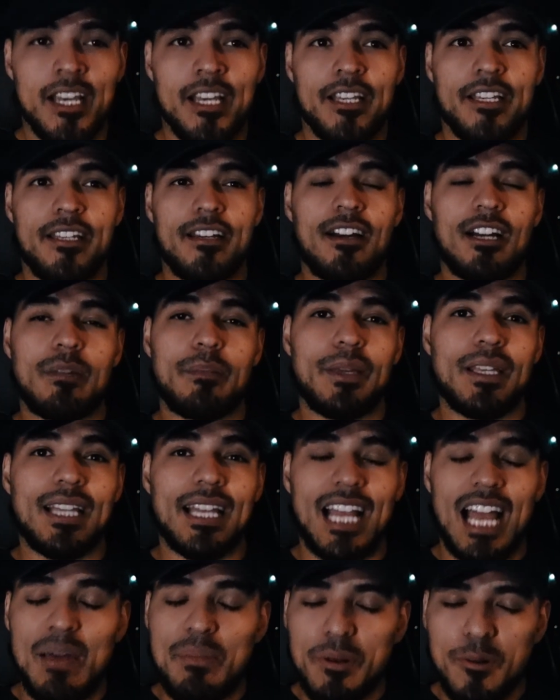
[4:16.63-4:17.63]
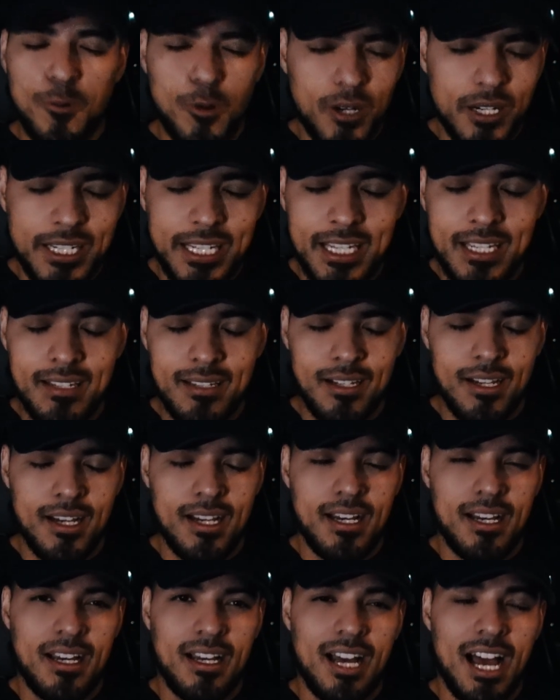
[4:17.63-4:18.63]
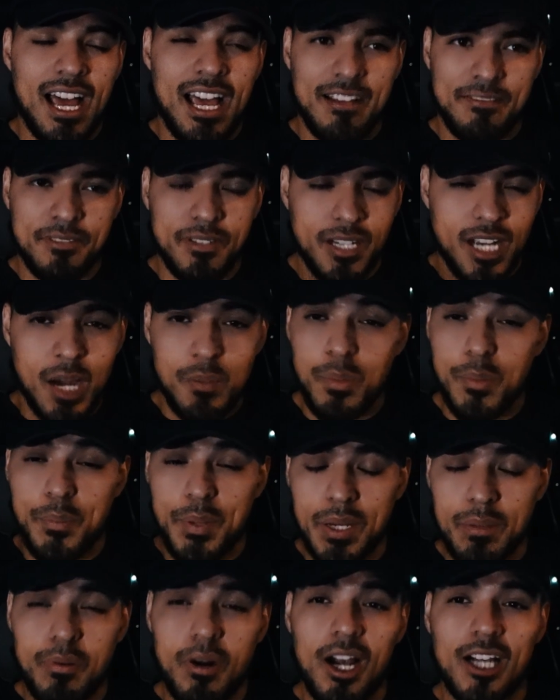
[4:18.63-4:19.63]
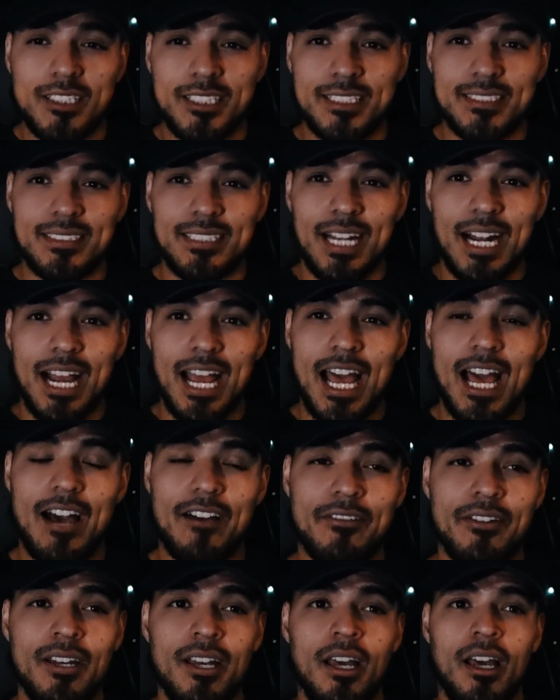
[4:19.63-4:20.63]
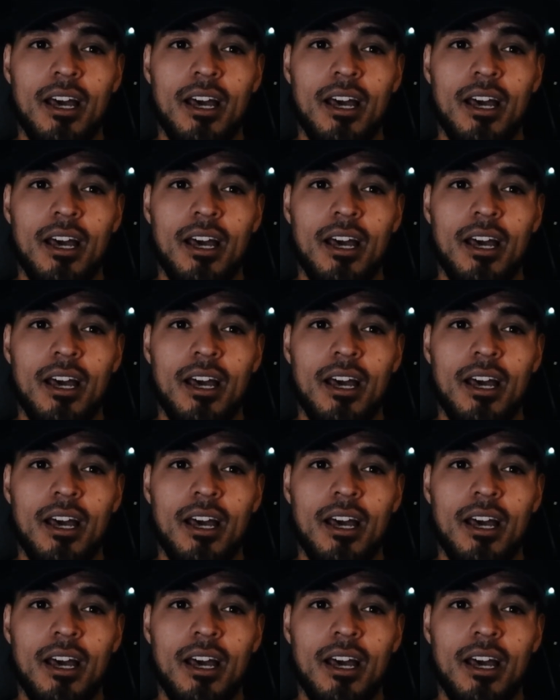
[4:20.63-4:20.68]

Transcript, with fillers: You know what I mean? Like I've been working. Uh, I have a couple big. Problems projects that I have.